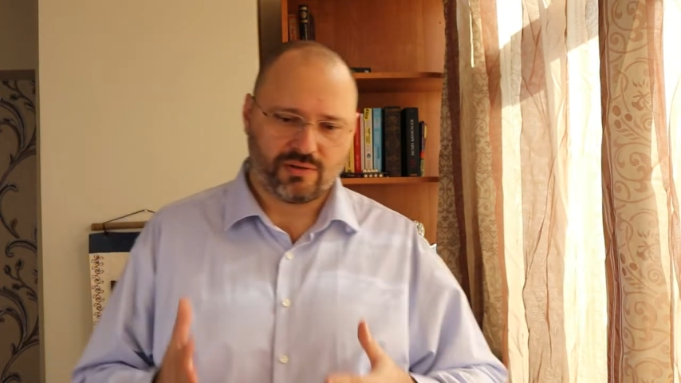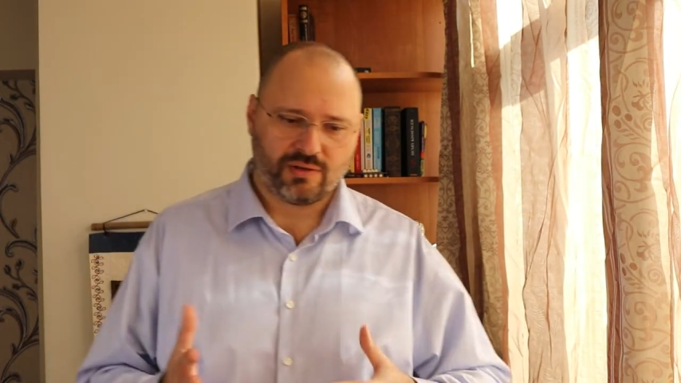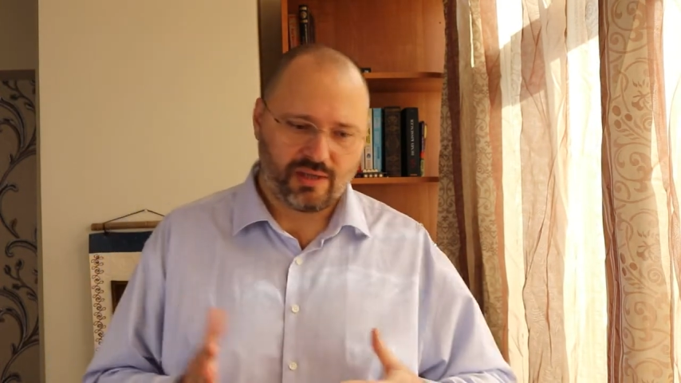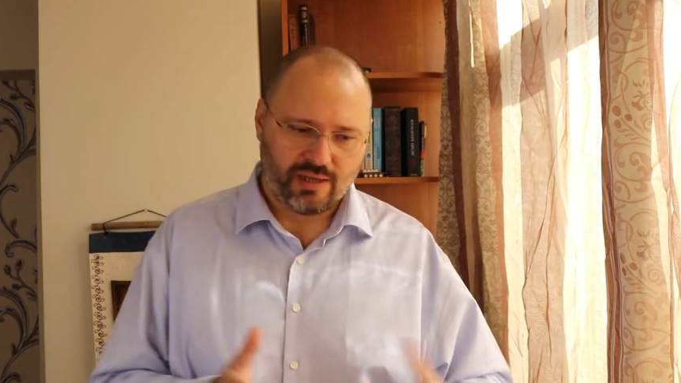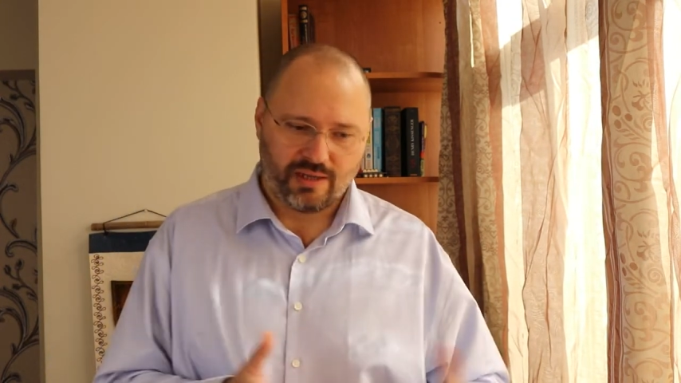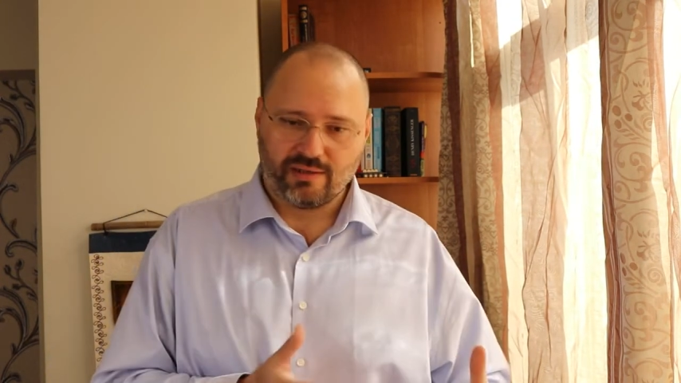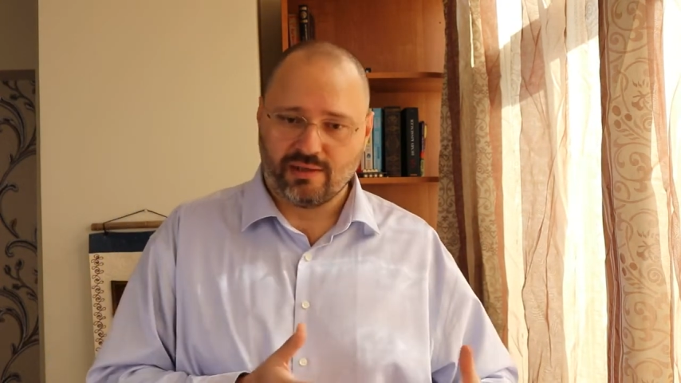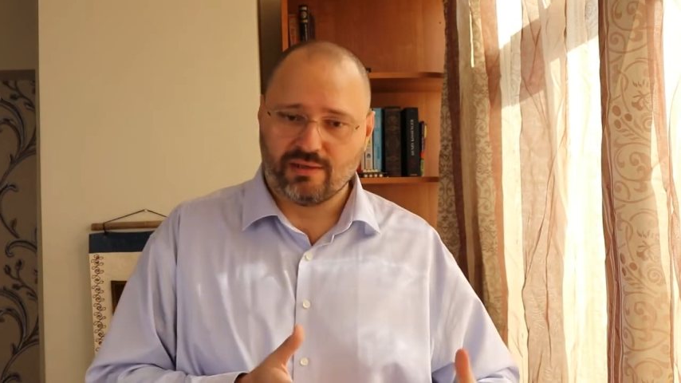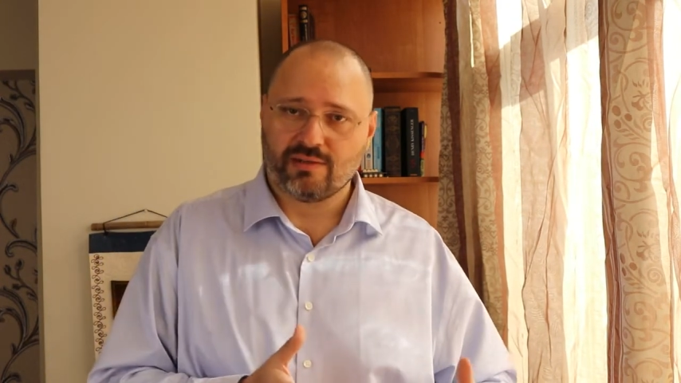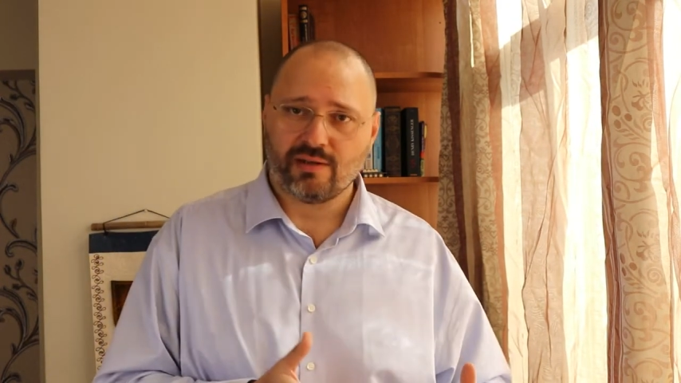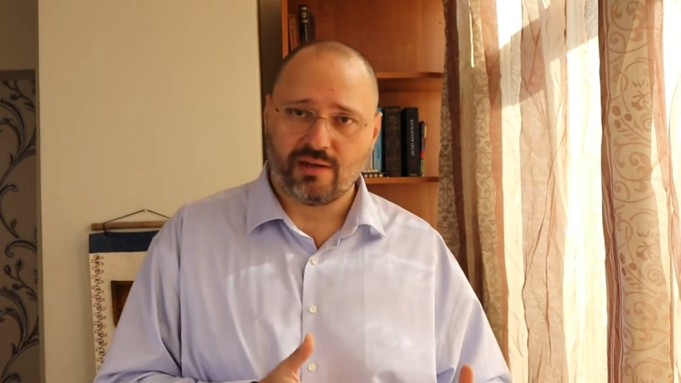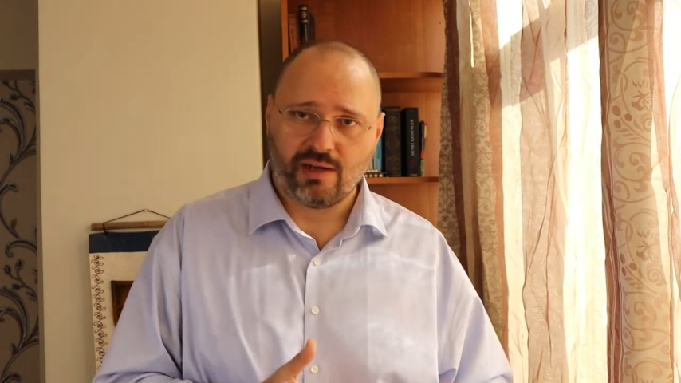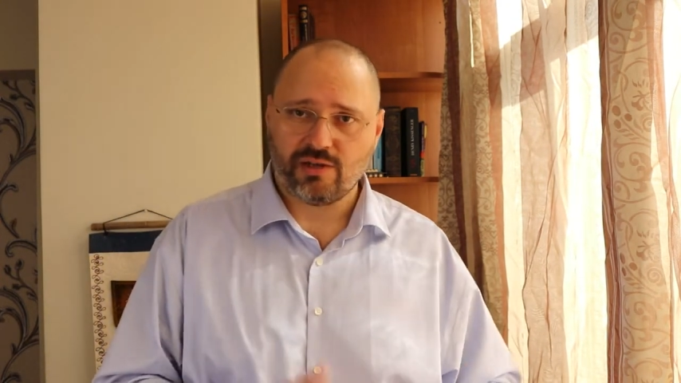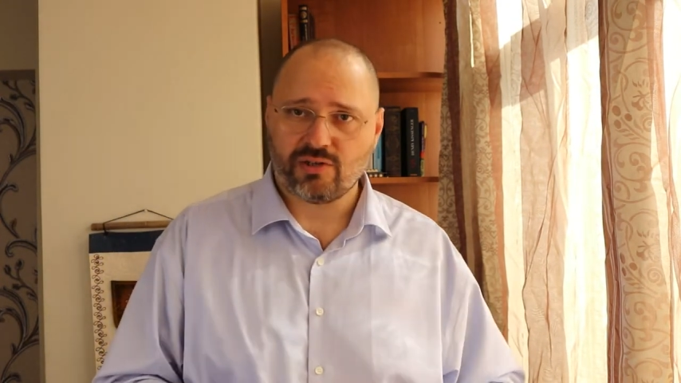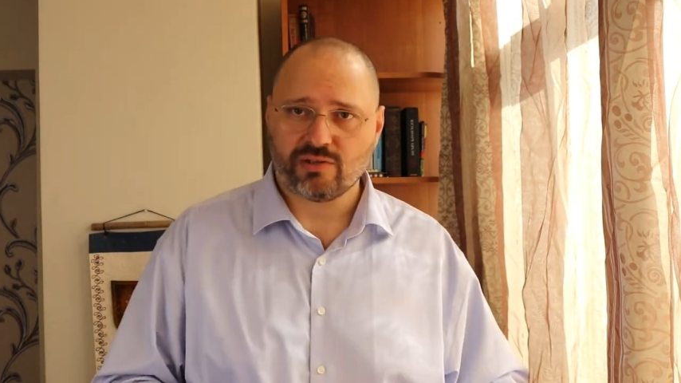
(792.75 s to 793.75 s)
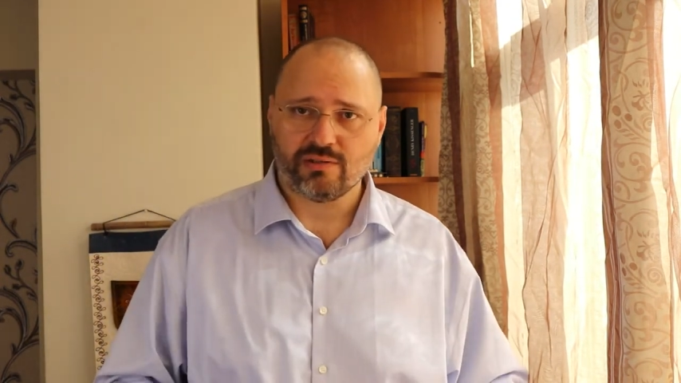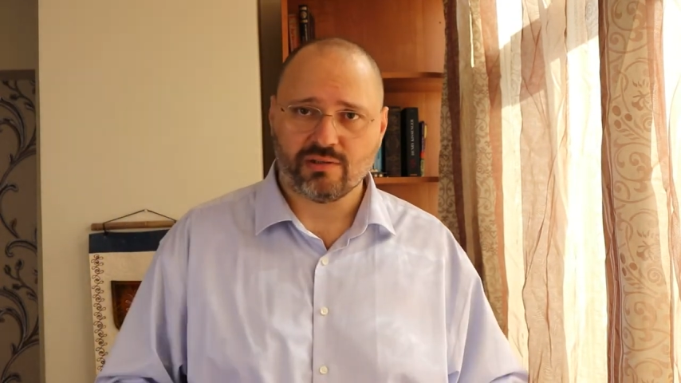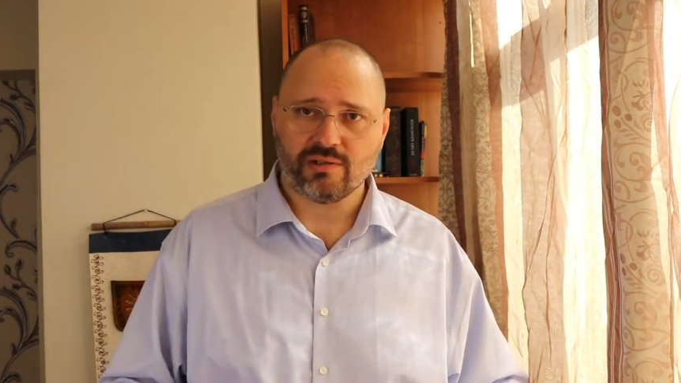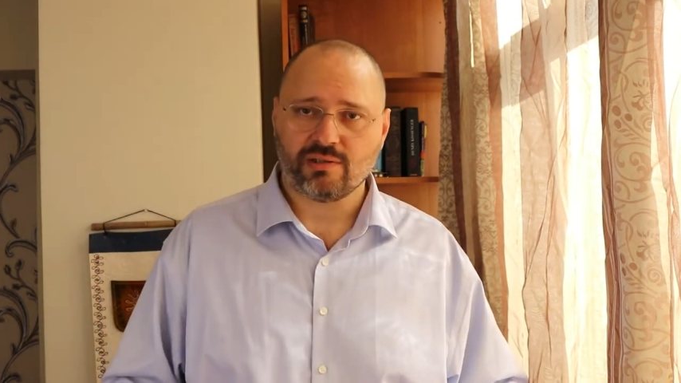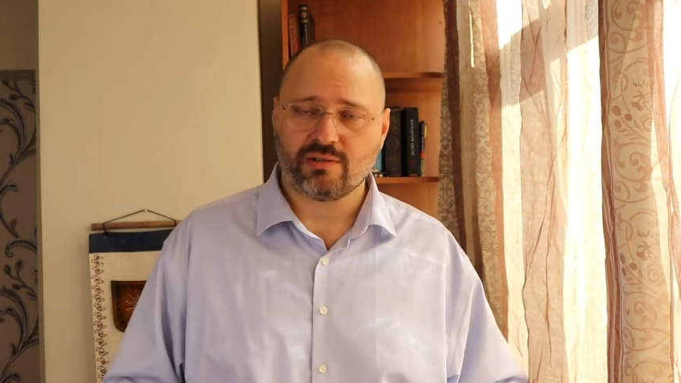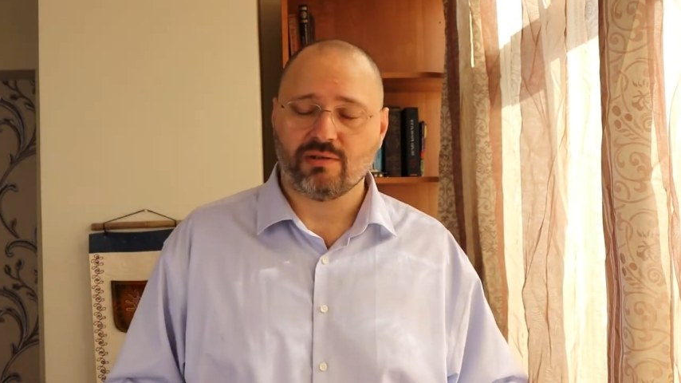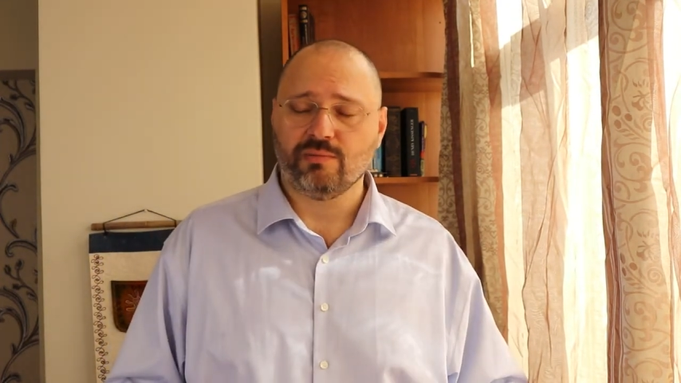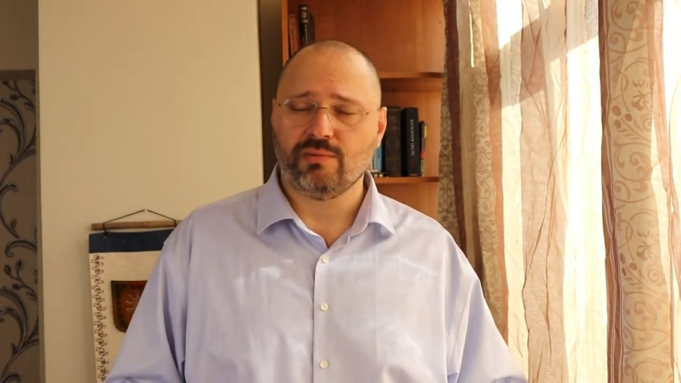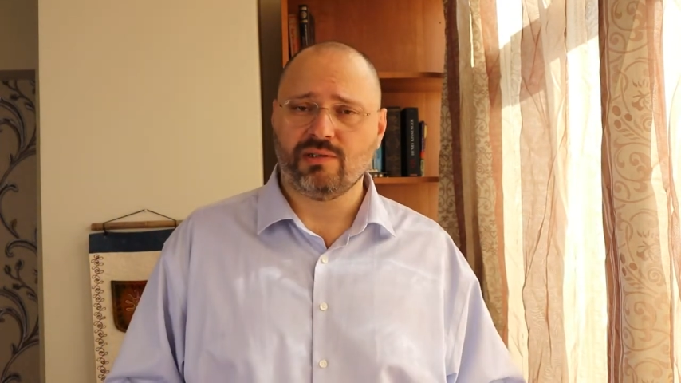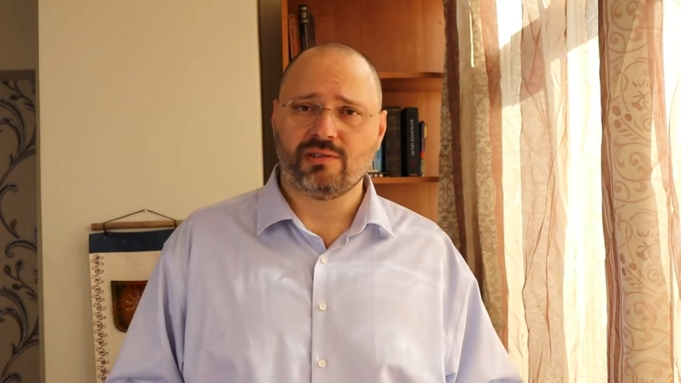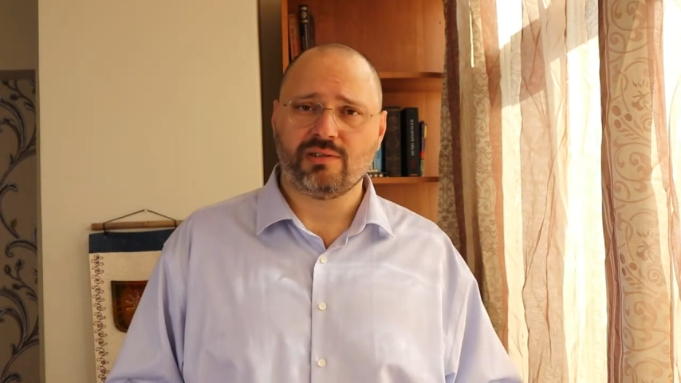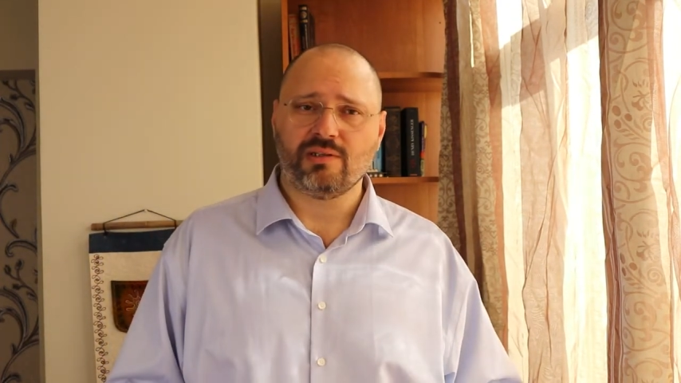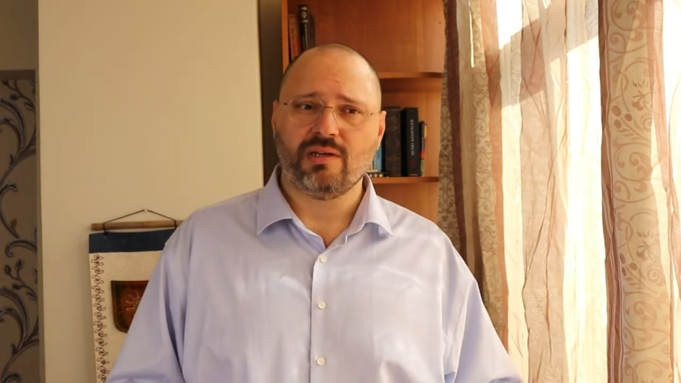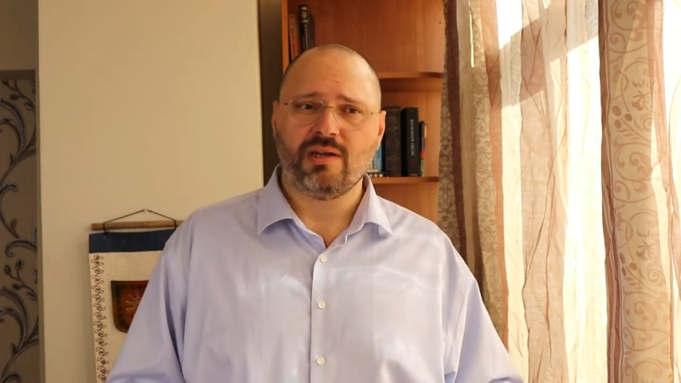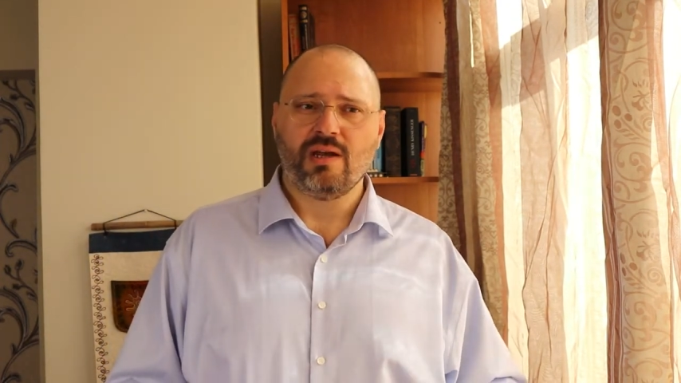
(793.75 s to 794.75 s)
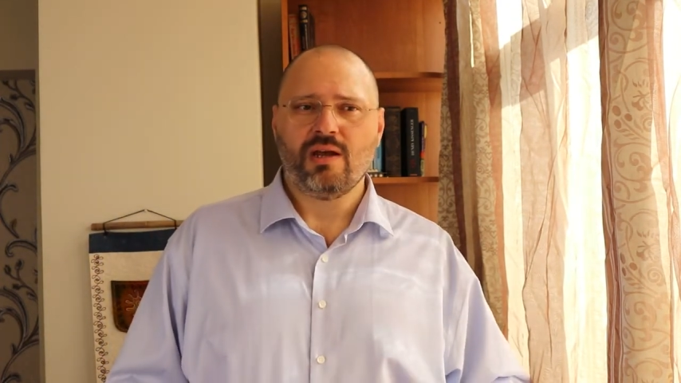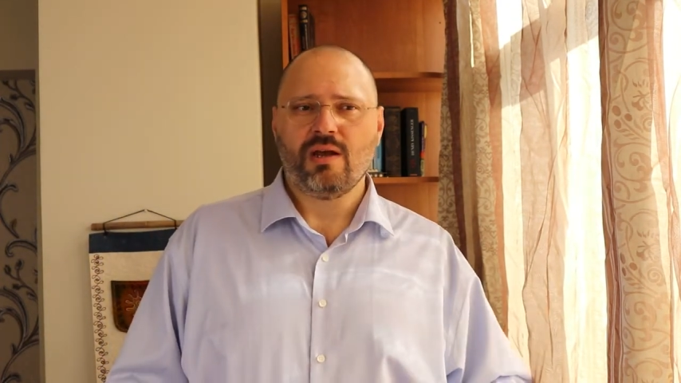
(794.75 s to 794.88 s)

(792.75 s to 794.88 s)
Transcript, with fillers: Turkey and international community?